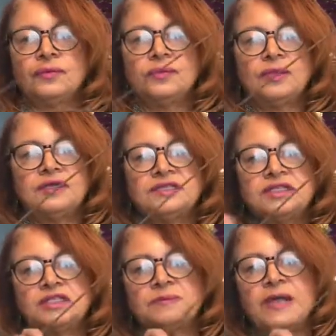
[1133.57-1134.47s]
nice
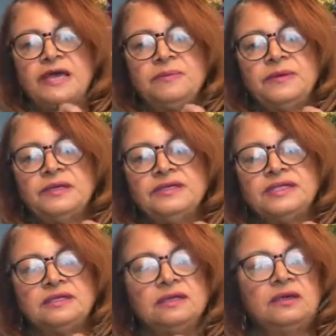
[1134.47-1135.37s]
display
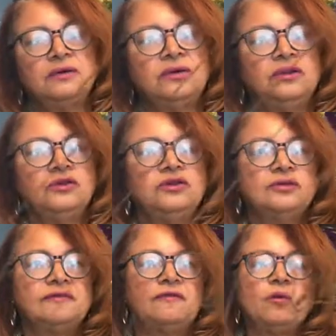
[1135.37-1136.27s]
piece. You know, you can
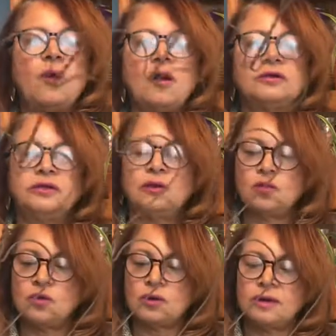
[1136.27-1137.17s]
use it for wall
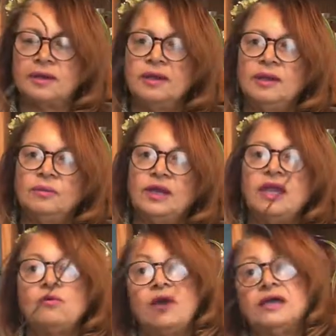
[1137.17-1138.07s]
decor. But
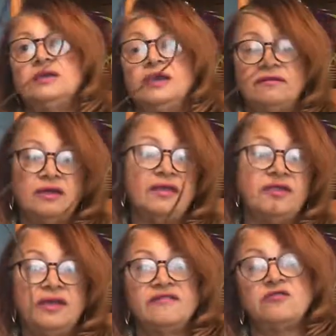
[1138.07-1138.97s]
anyway, I
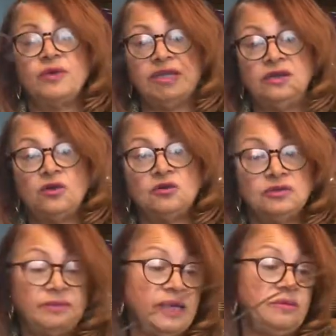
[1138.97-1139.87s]
think everybody knows.
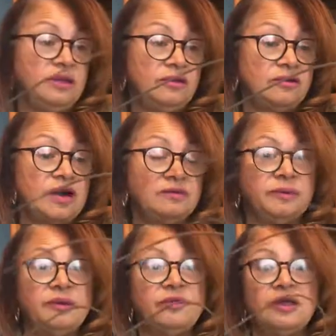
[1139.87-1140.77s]
Maybe there aren't
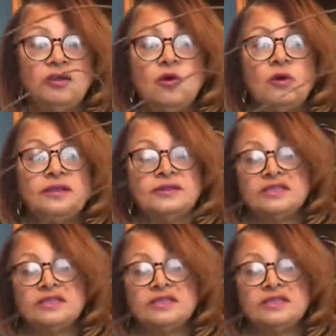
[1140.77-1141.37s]
people that know what this